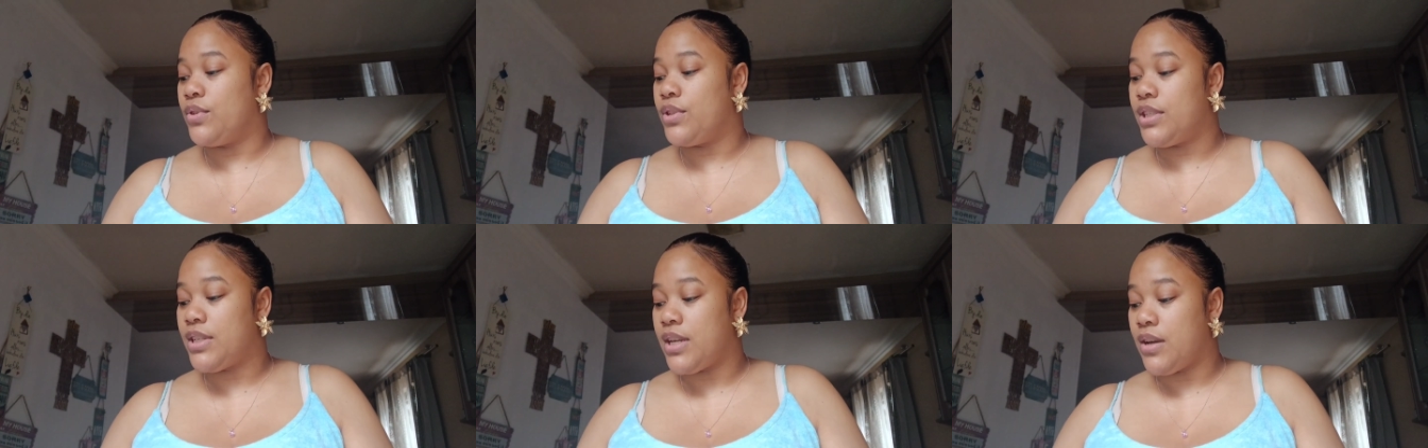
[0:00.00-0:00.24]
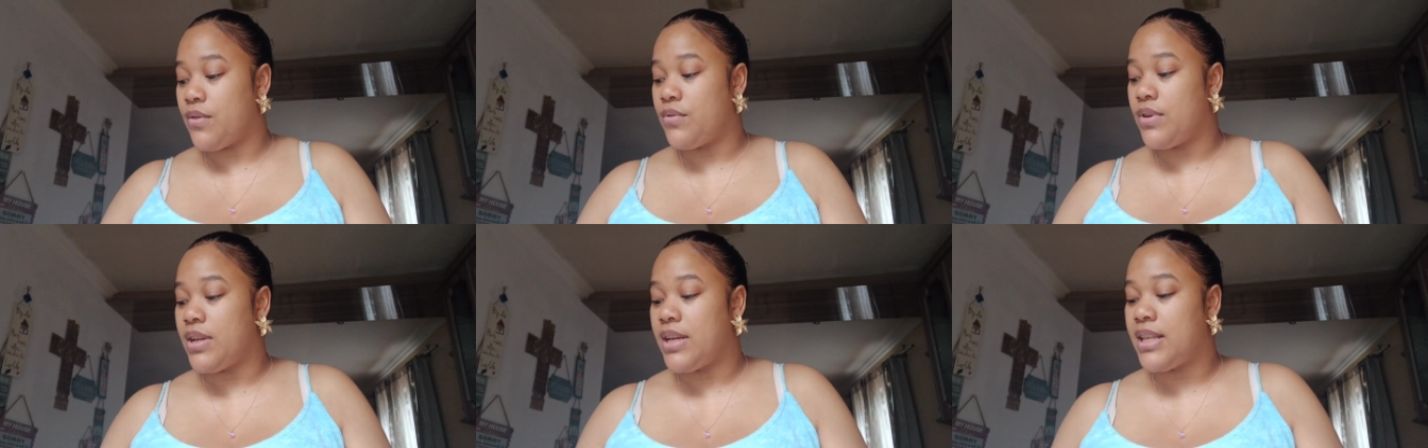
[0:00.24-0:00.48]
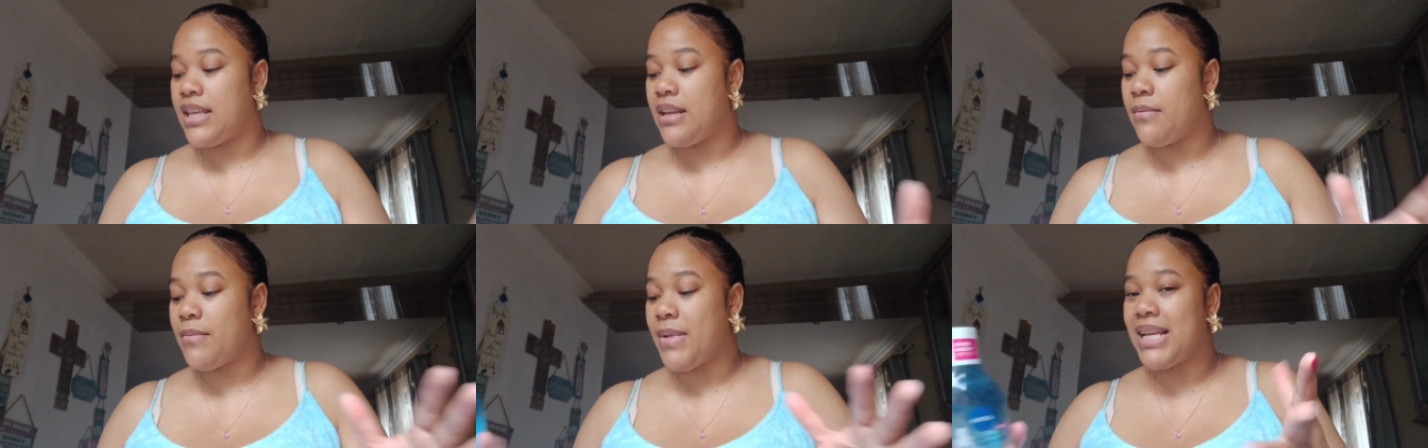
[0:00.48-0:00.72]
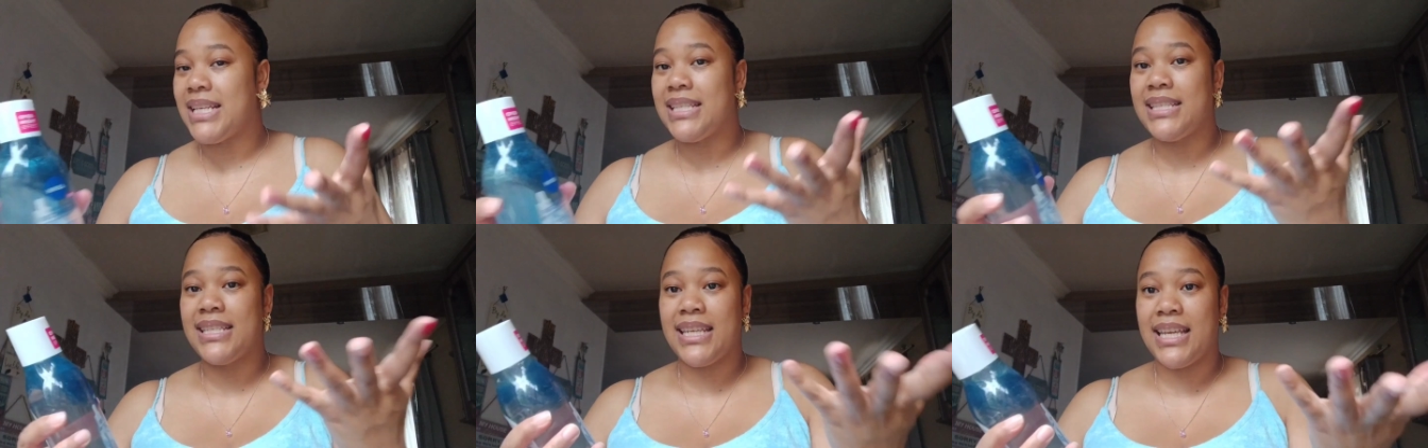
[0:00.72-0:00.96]
toner then
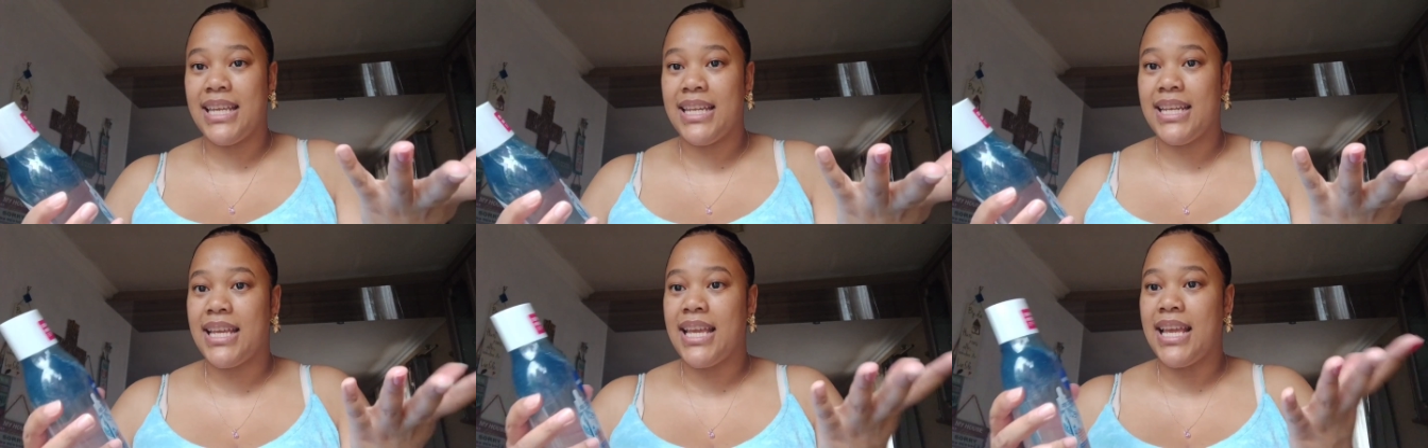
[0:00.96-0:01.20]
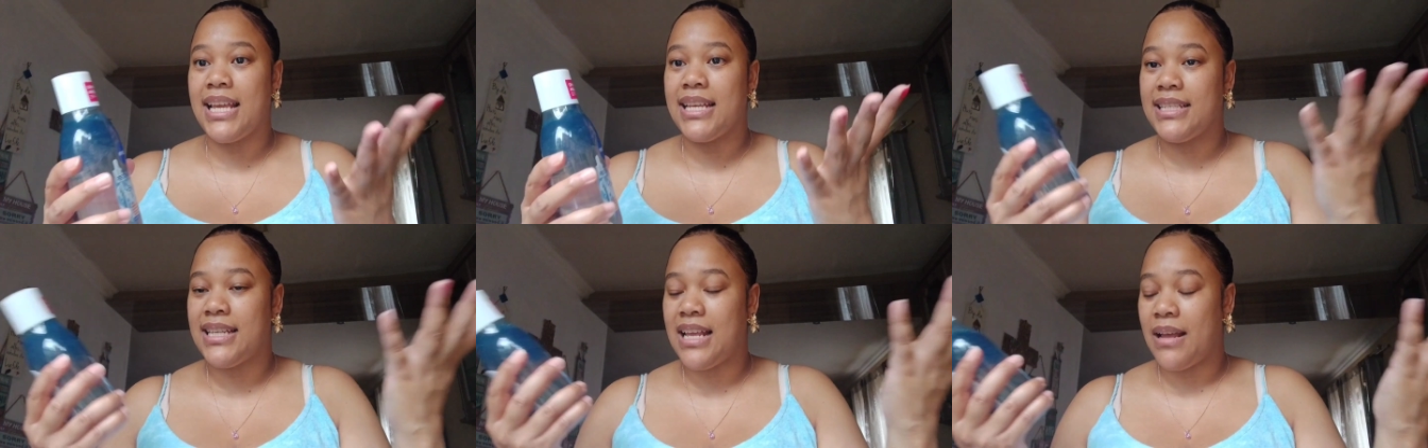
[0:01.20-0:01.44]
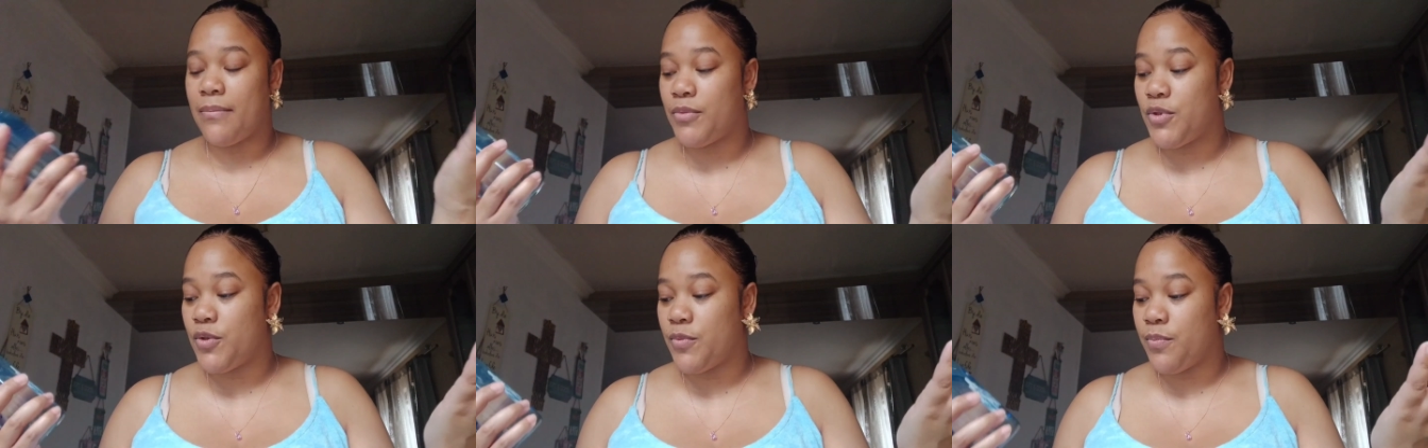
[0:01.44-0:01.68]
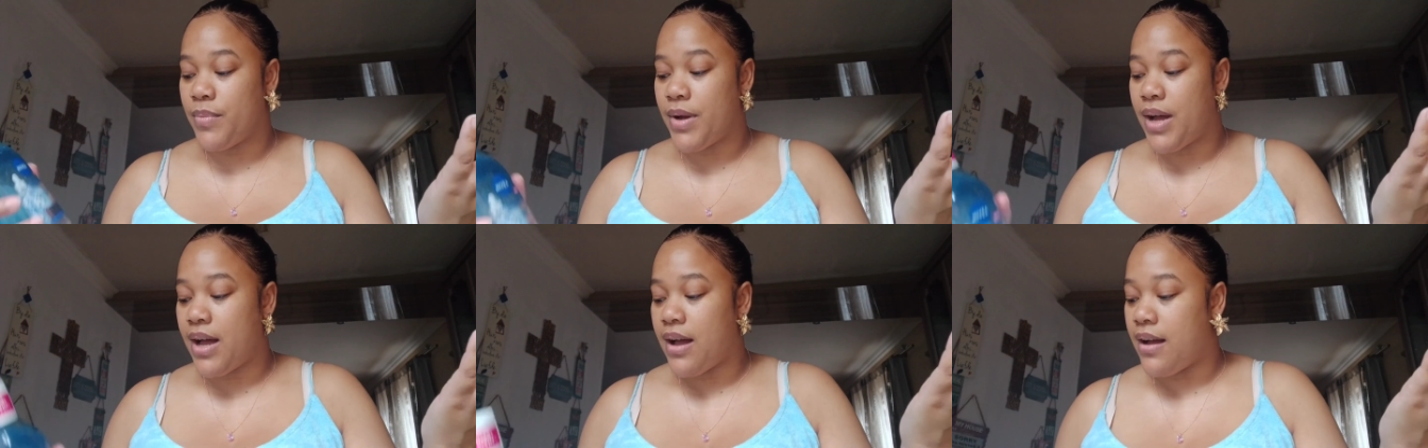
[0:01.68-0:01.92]
my skincare is up to
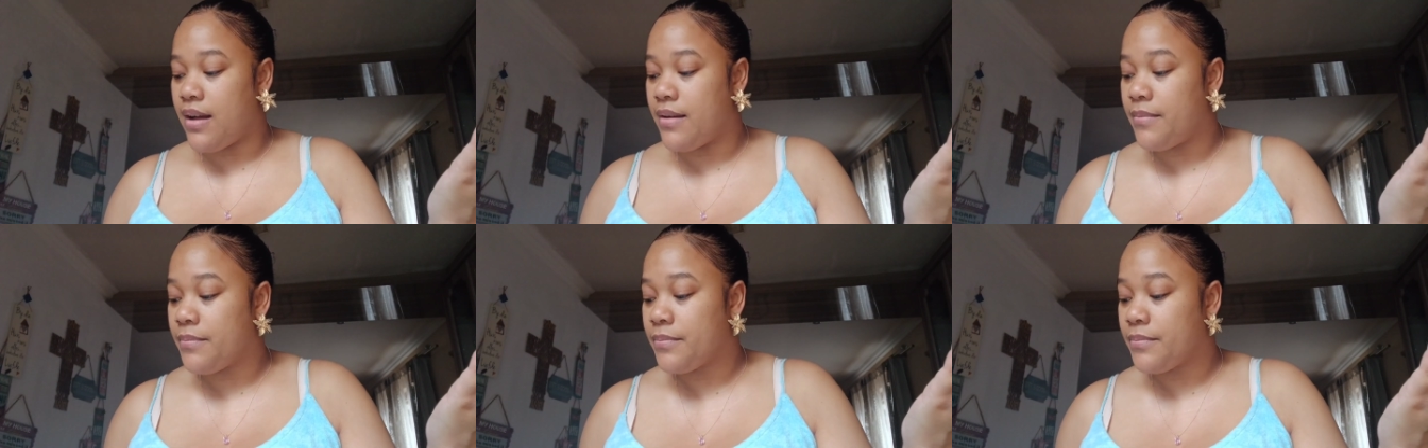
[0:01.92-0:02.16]
par